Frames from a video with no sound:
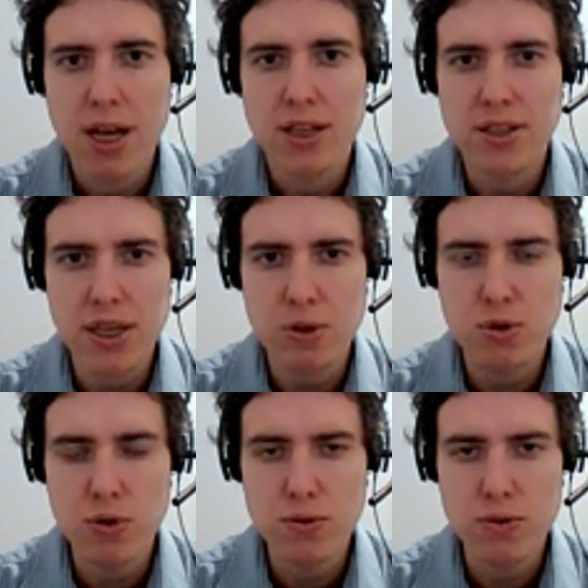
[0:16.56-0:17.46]
Stay
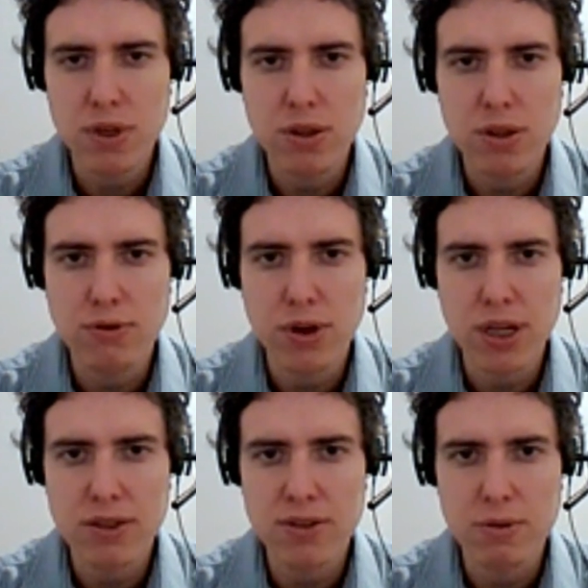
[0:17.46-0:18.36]
tuned and don't
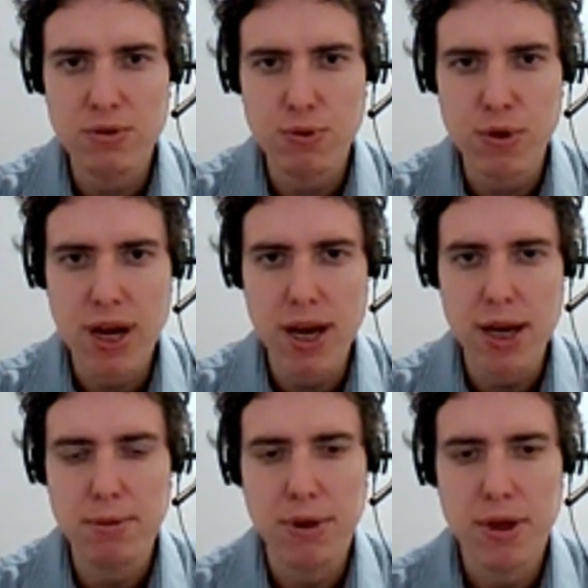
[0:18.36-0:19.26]
forget to
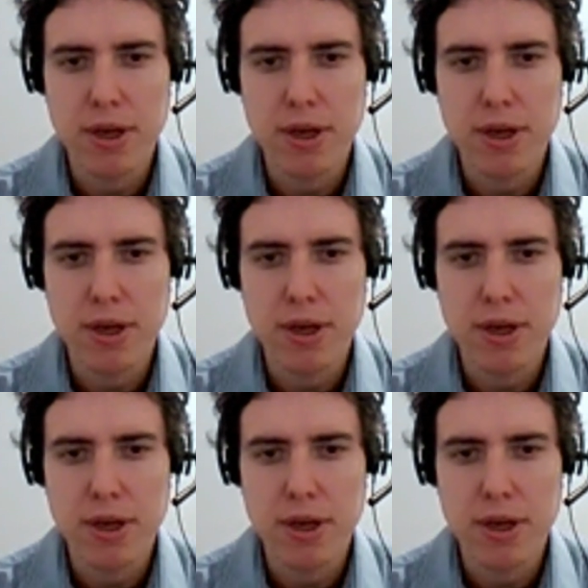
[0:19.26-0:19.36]
subscribe.